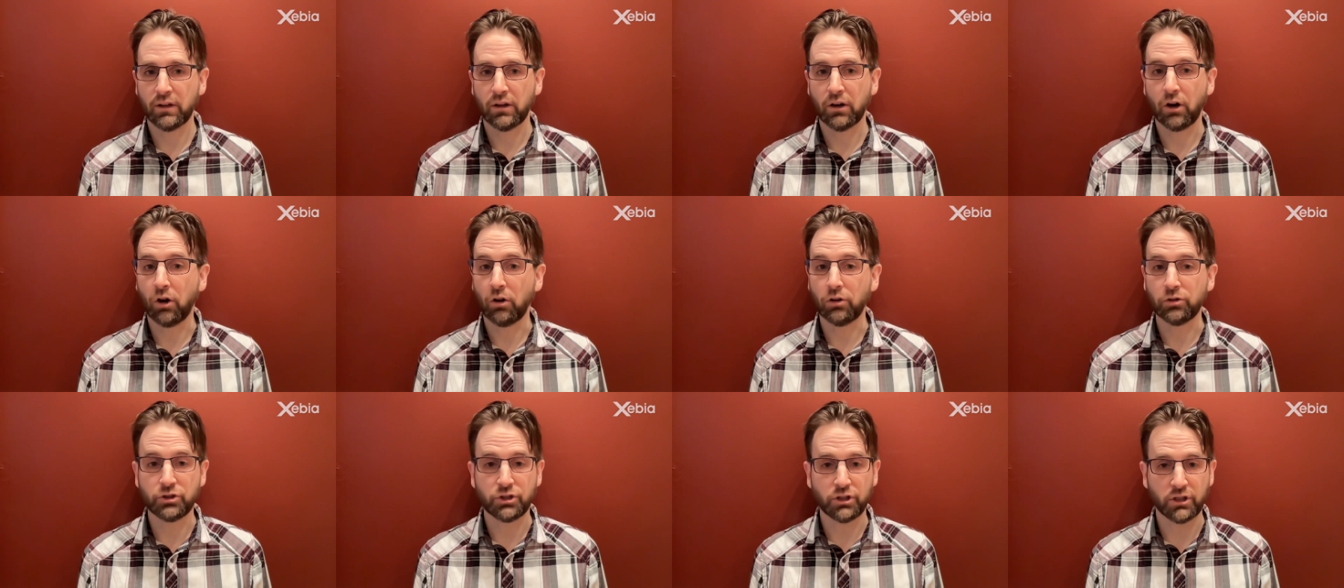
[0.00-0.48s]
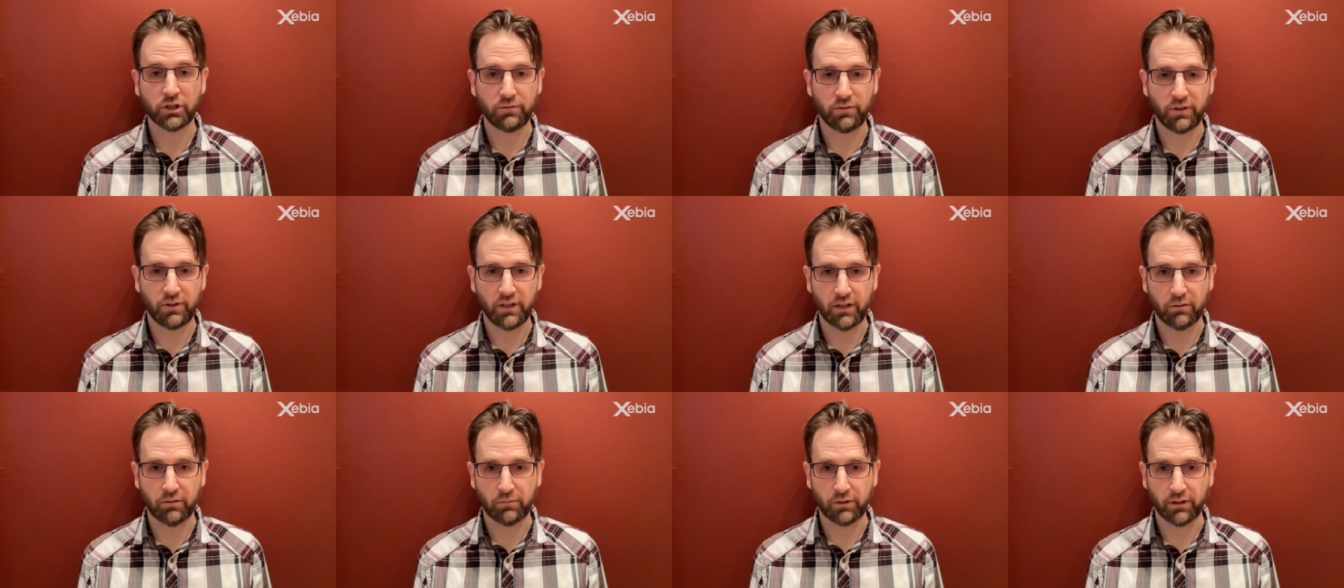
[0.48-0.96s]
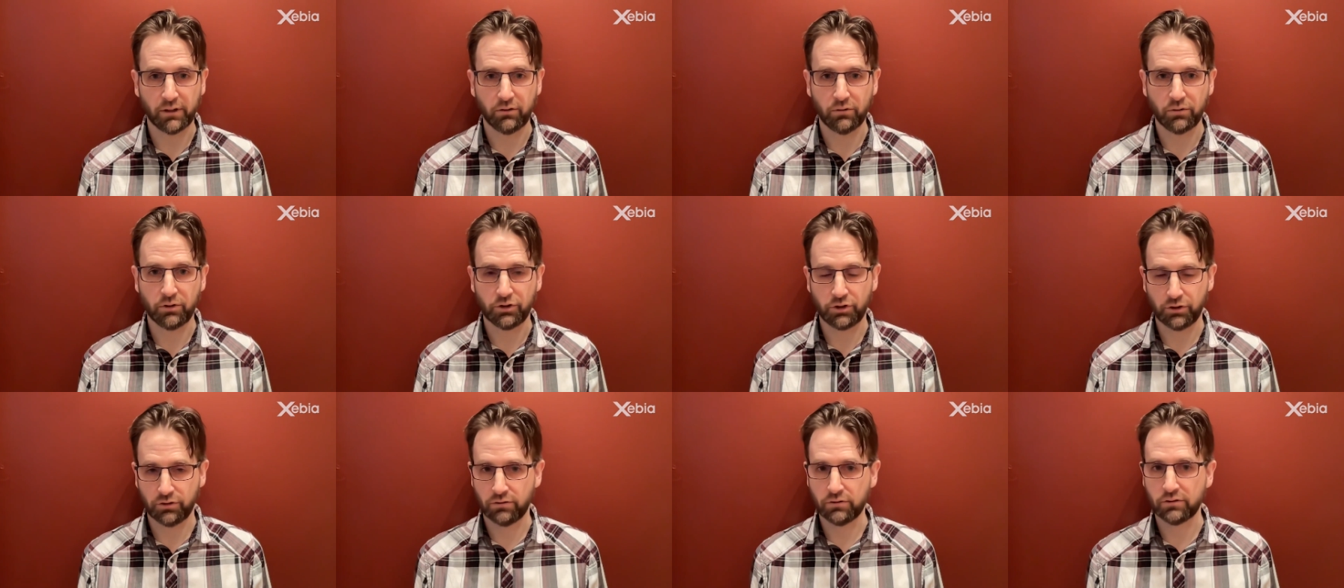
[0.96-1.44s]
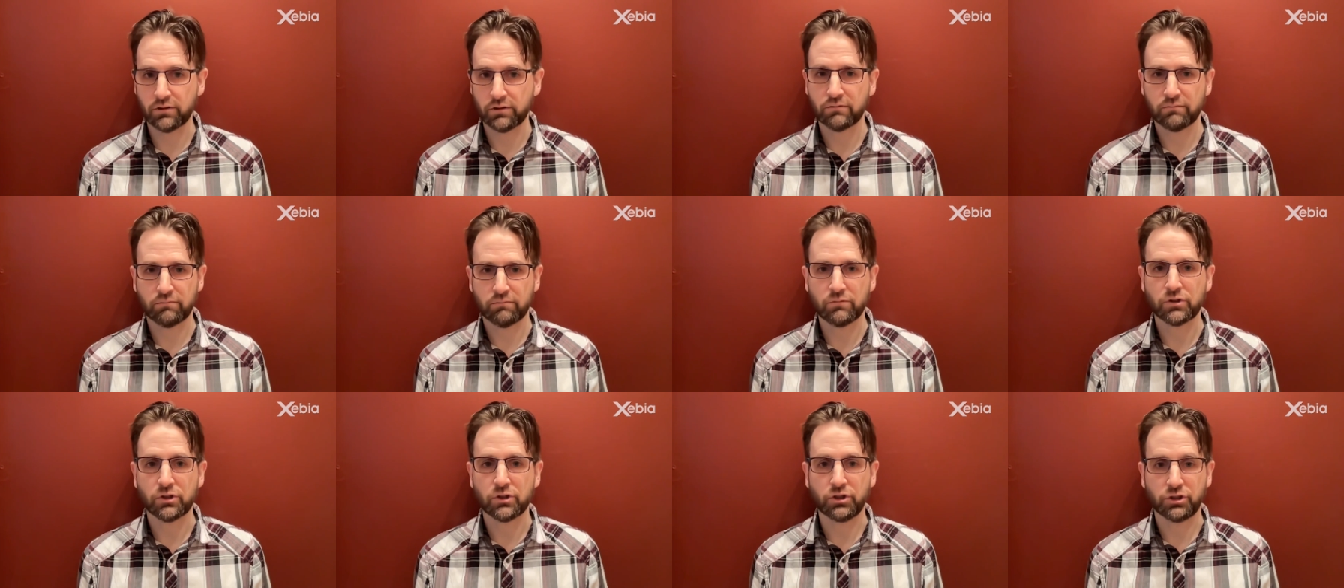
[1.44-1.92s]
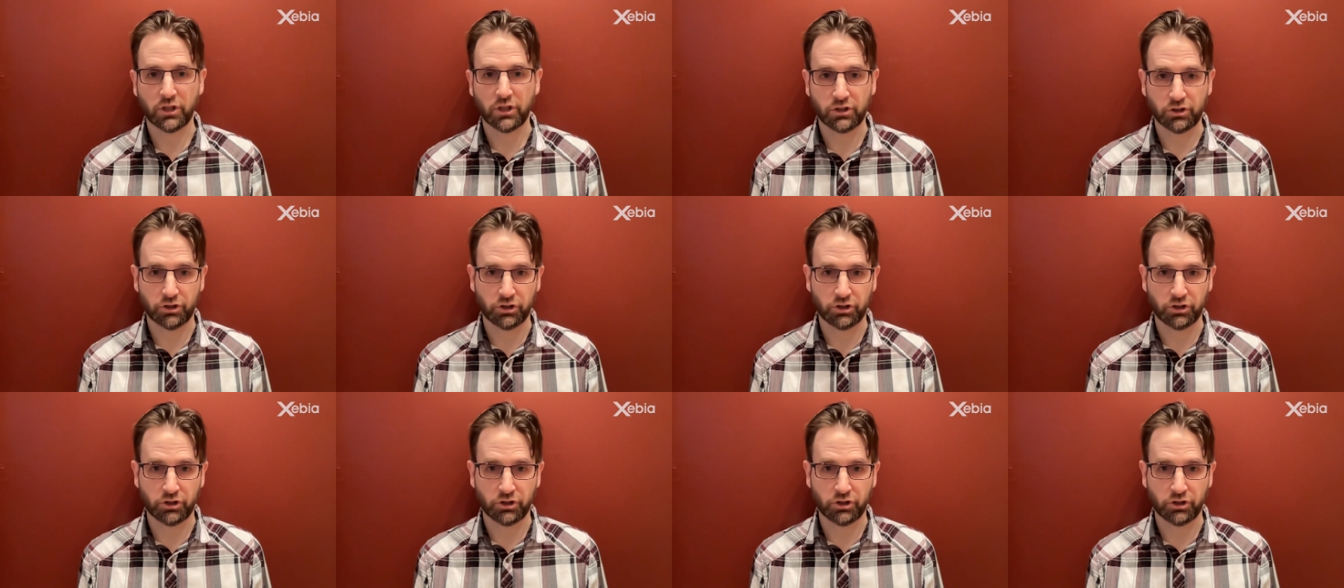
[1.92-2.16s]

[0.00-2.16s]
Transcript: all JVM languages, such as